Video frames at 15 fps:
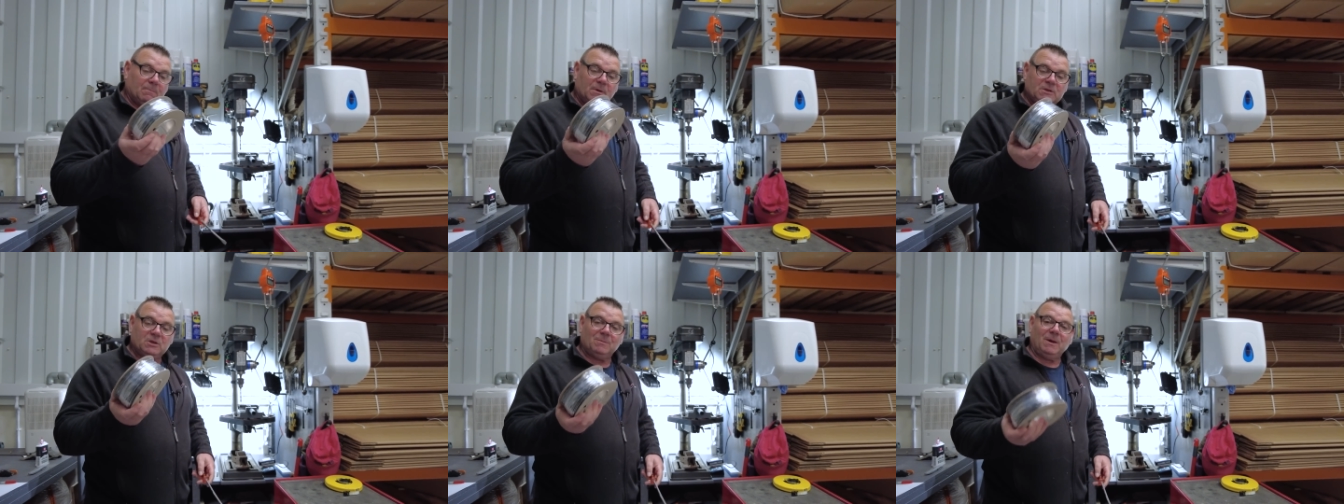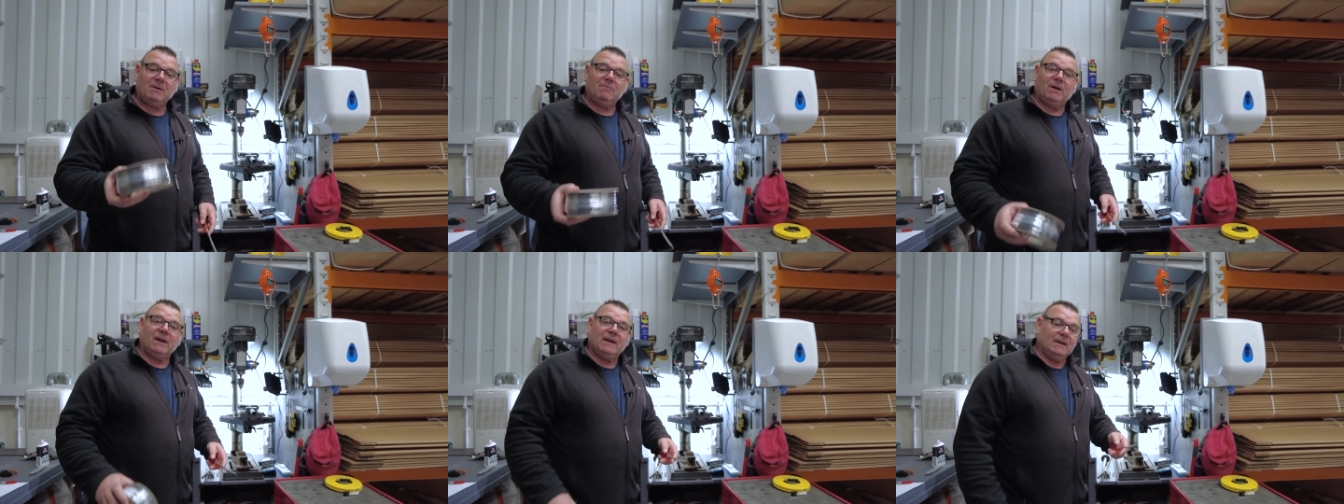But to
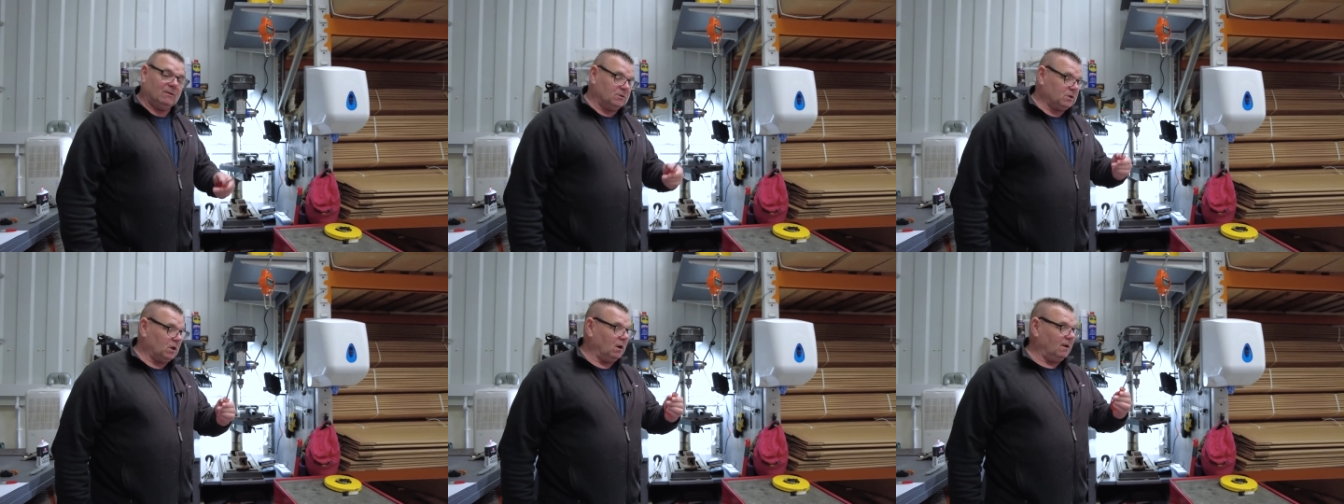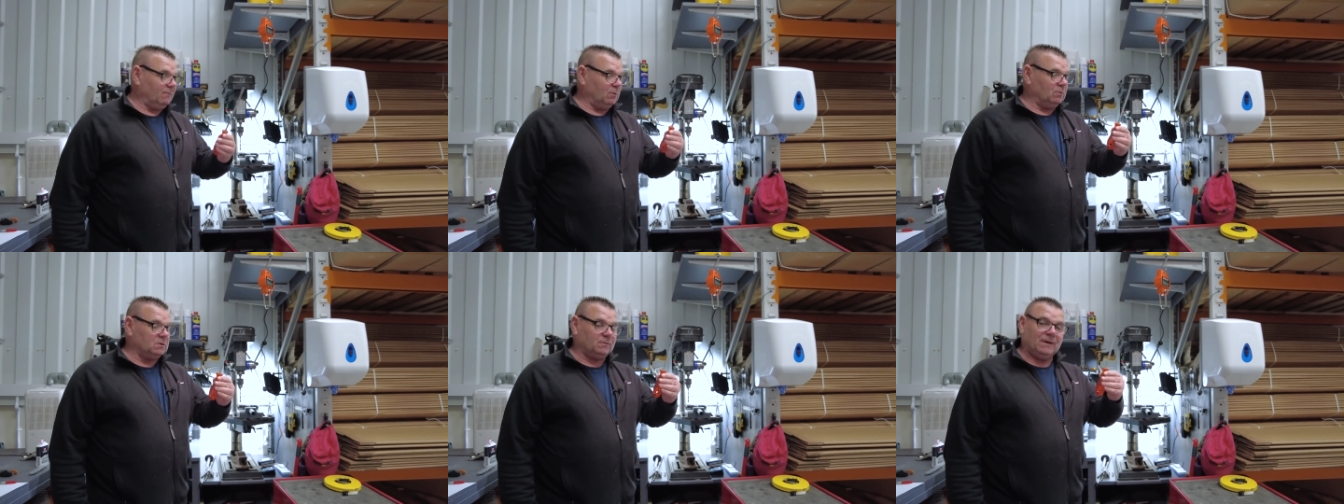make radials,
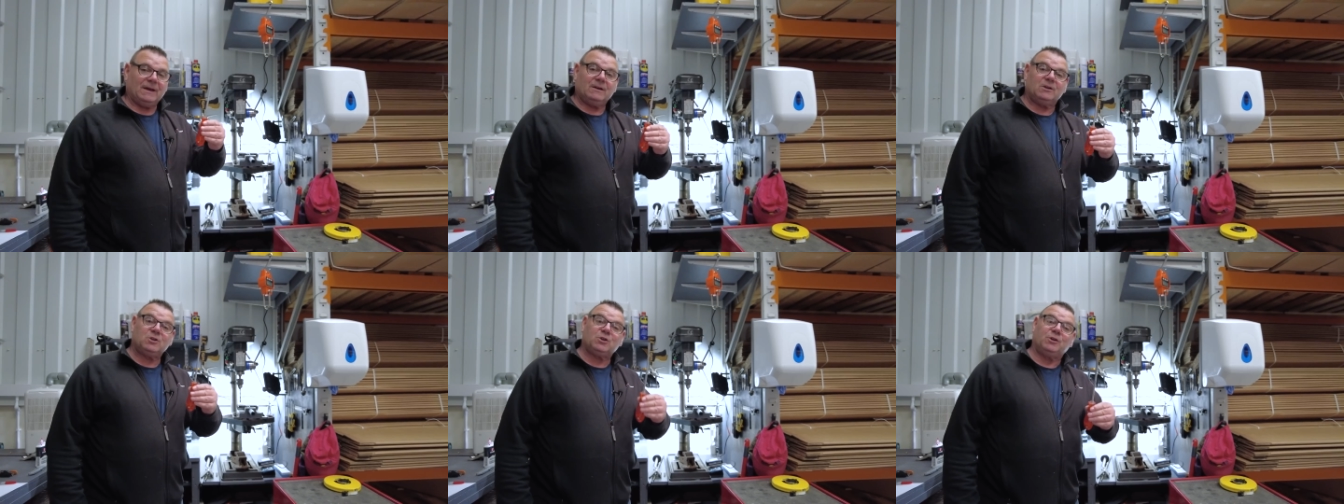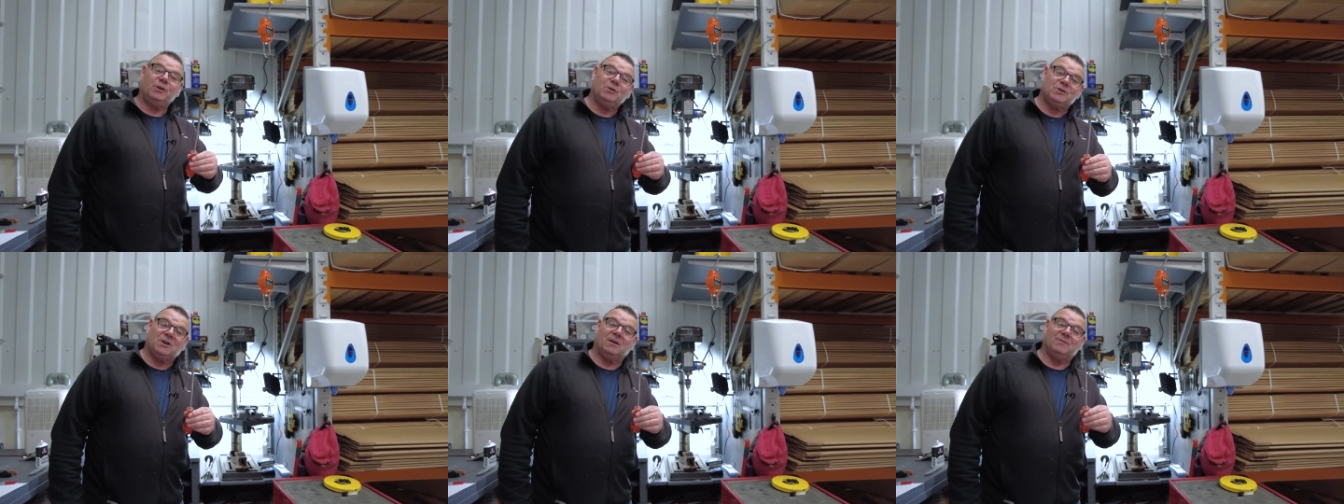I've always found a
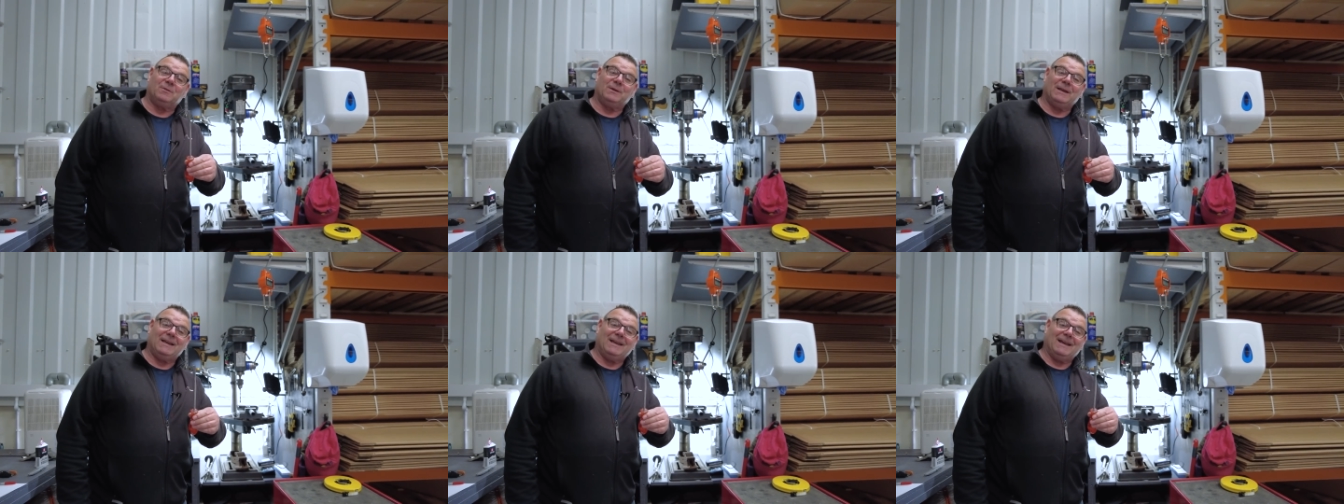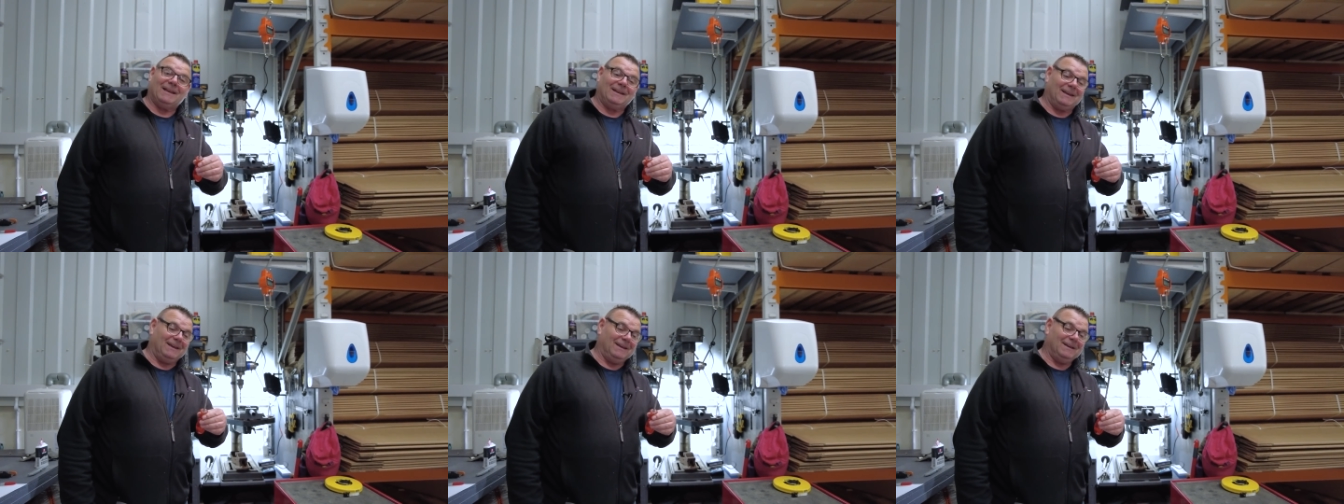screwdriver really
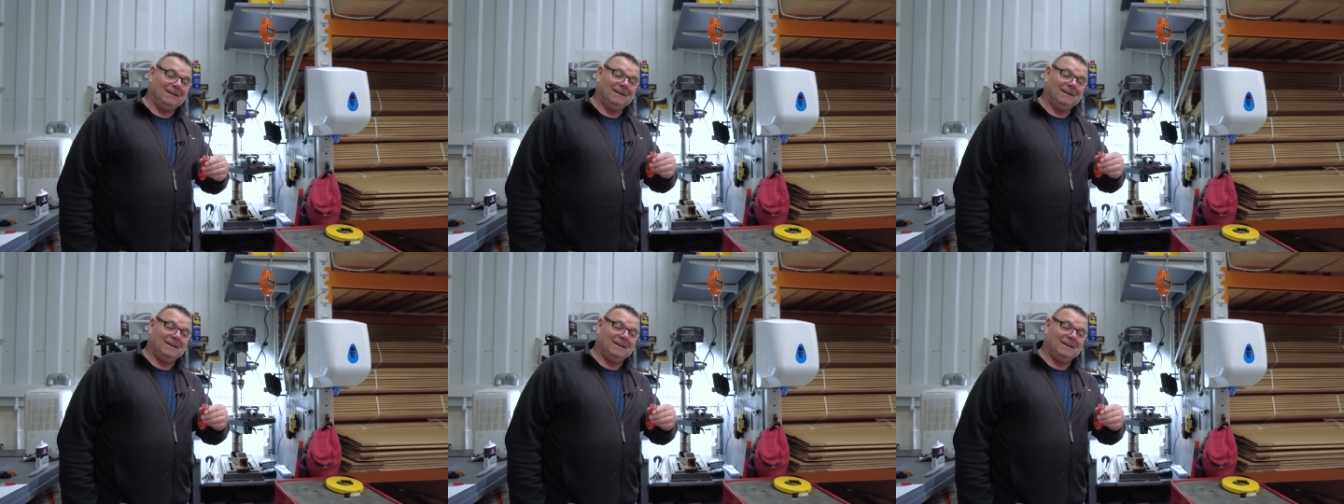handy,